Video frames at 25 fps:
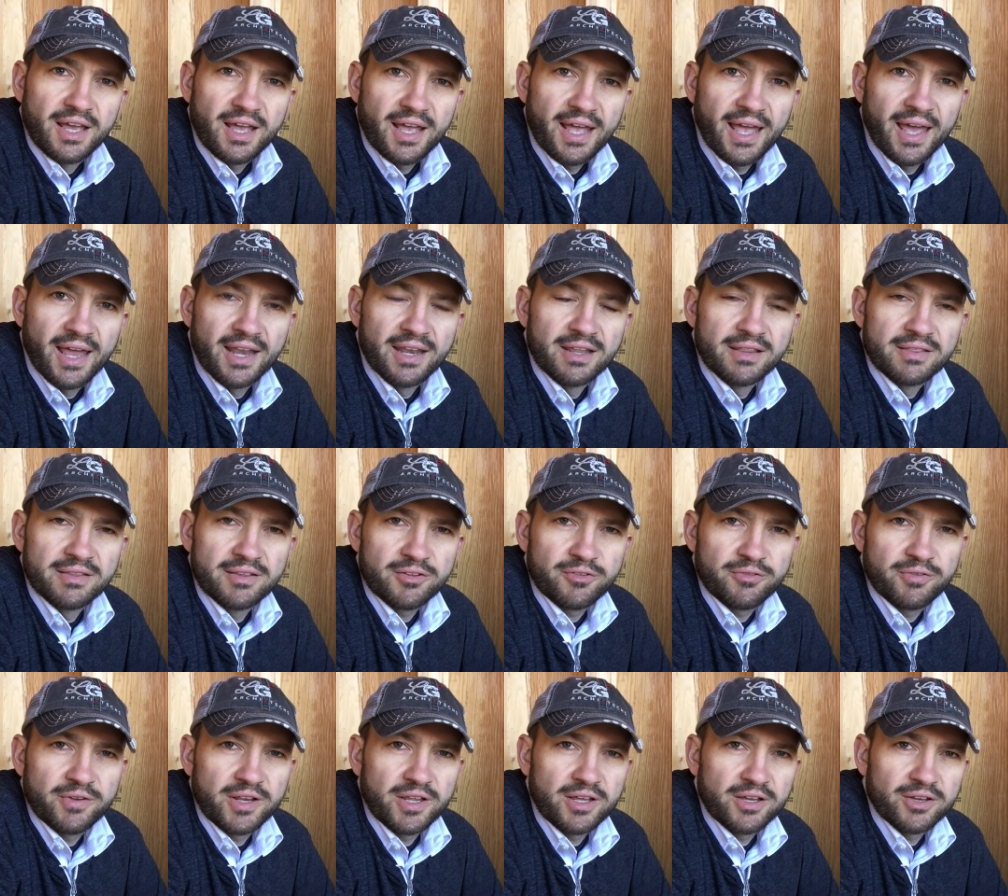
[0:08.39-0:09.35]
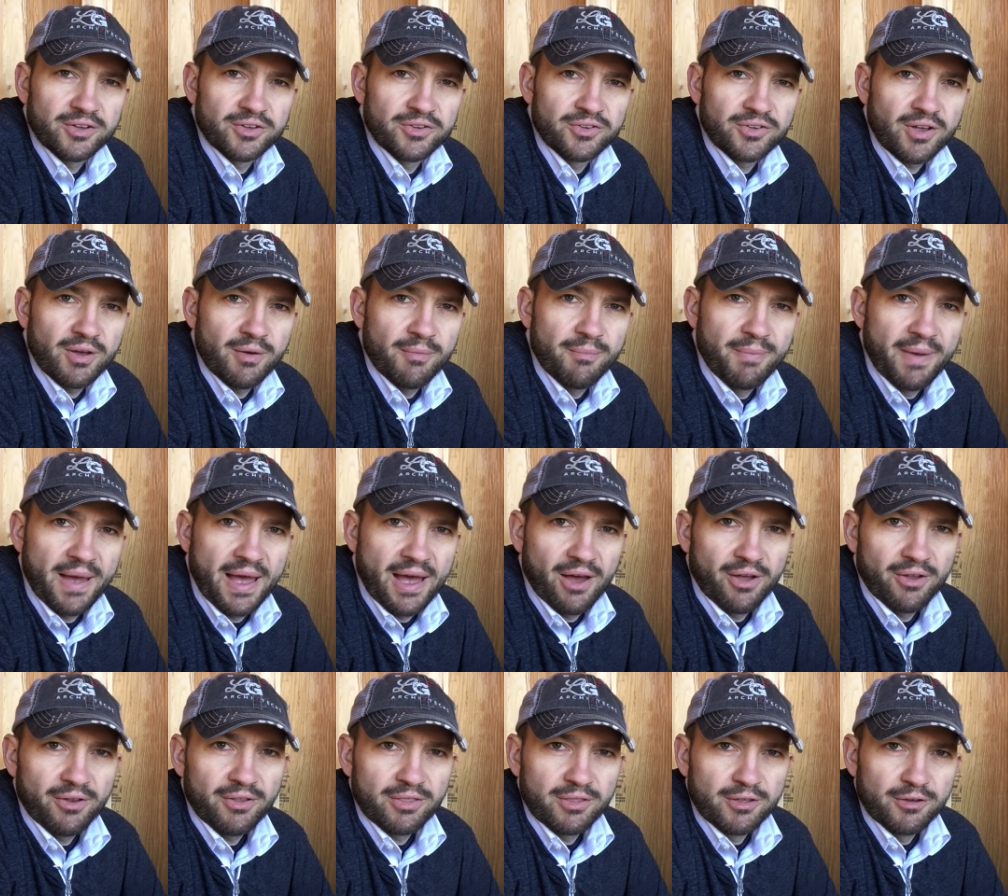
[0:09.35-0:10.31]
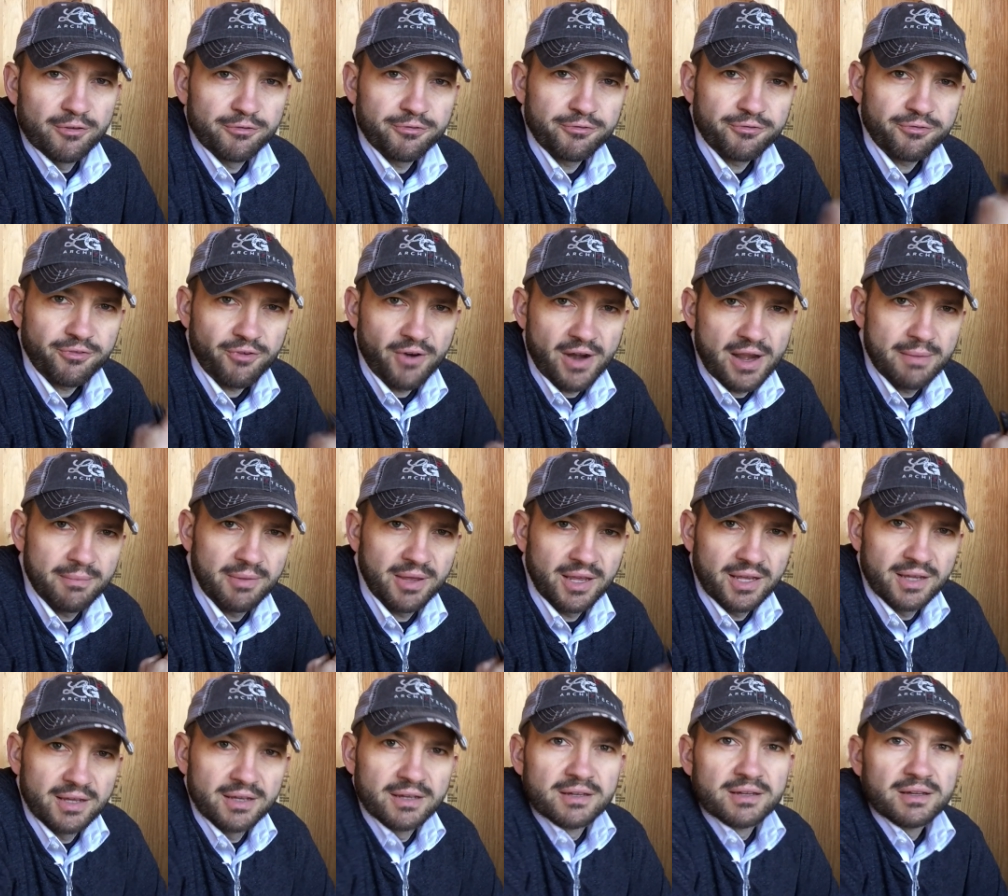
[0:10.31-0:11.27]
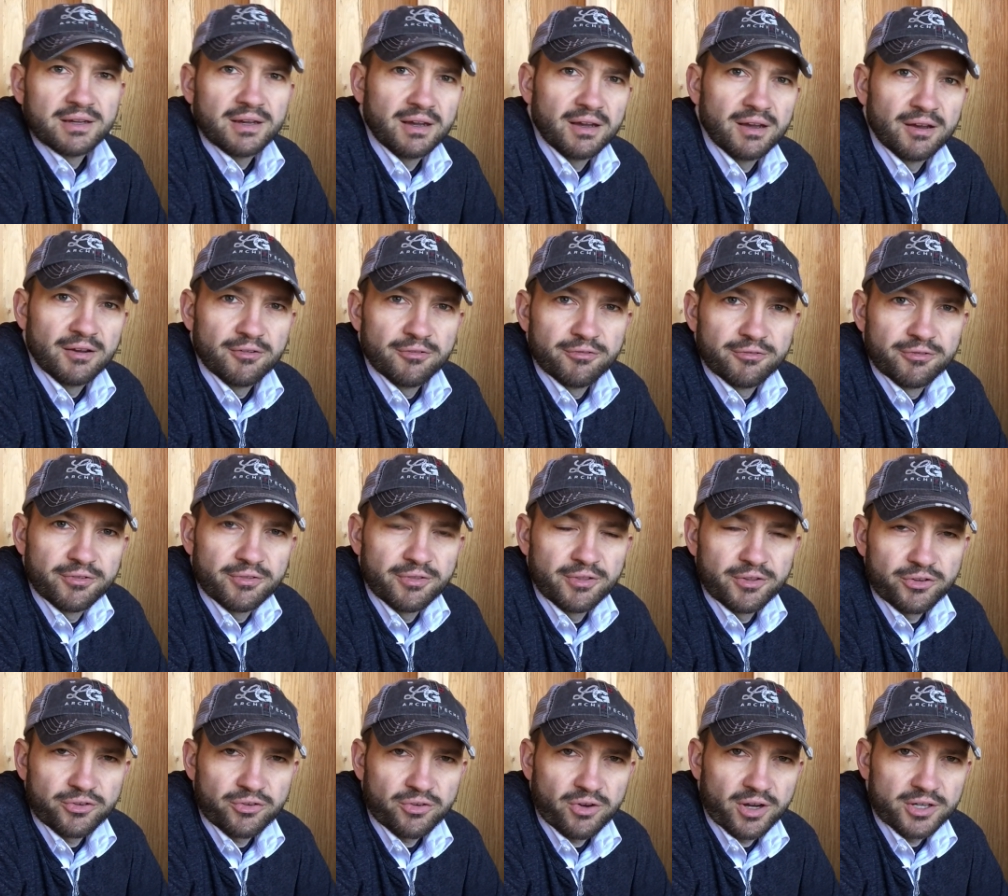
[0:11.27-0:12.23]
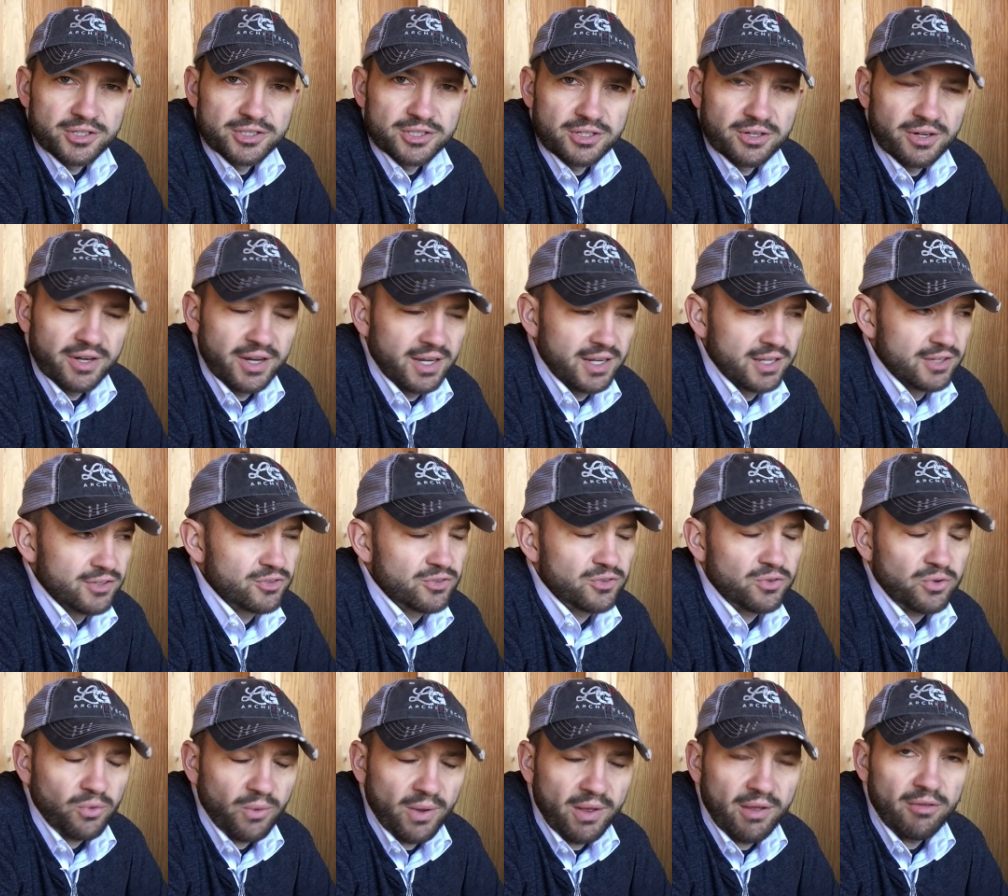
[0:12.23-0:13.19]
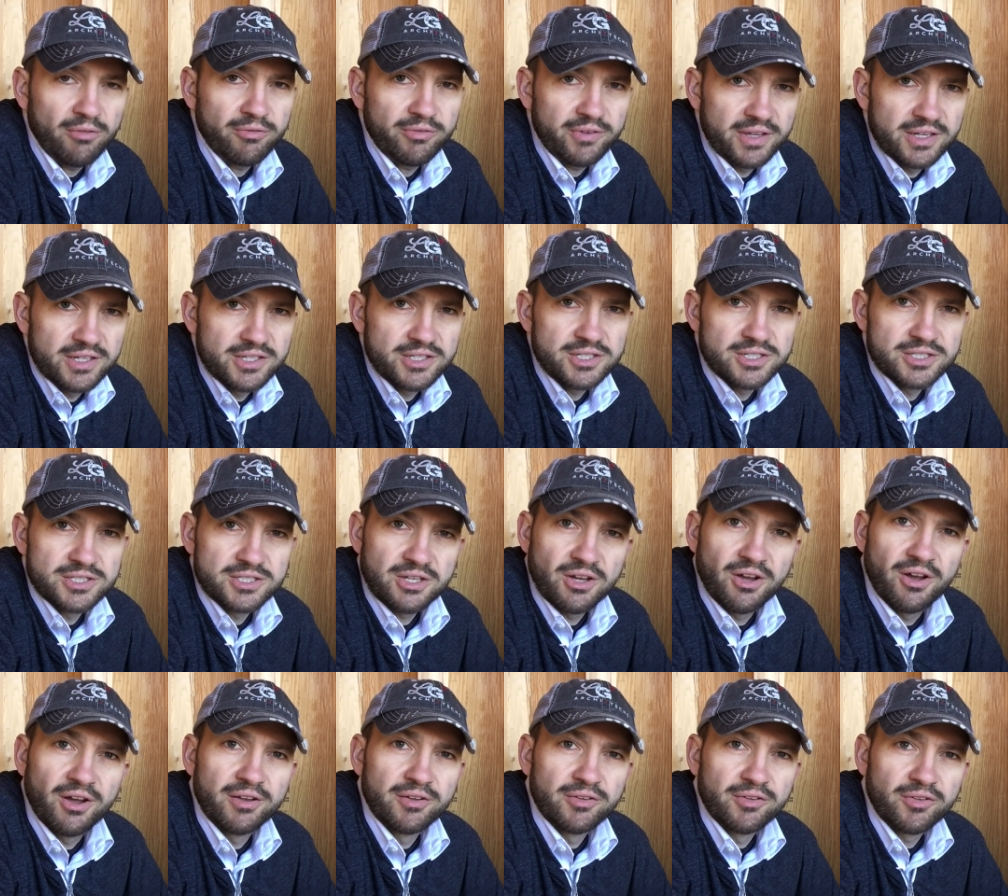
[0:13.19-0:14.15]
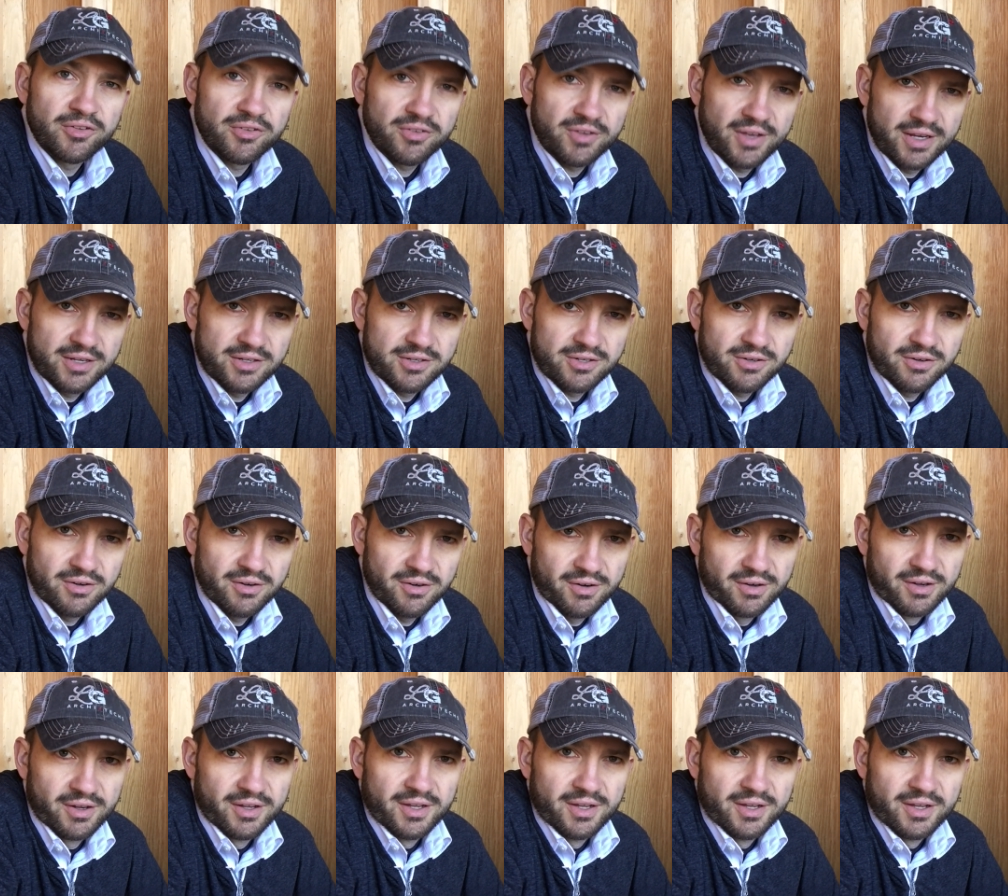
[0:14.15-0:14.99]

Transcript: And this video is about the framing of the structure. It is 12 inches on center.